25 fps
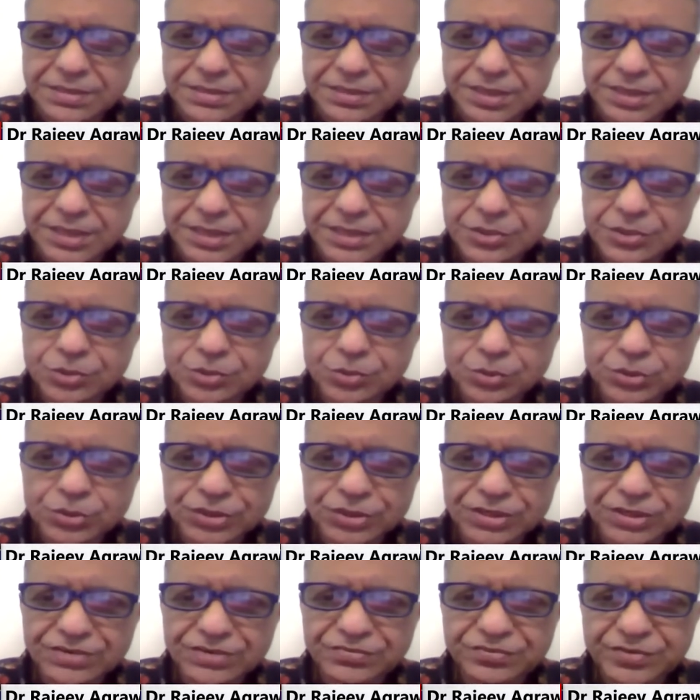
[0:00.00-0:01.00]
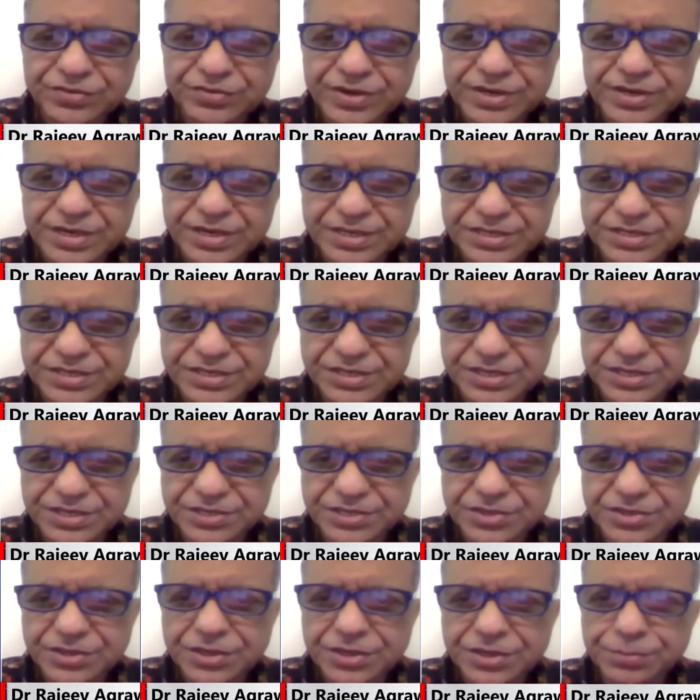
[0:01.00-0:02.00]
They are two different
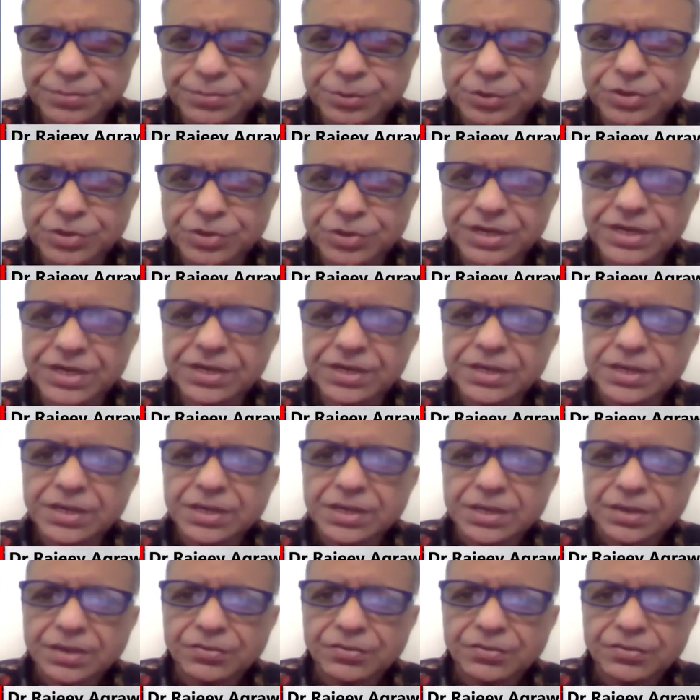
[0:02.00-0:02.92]
structurally protein.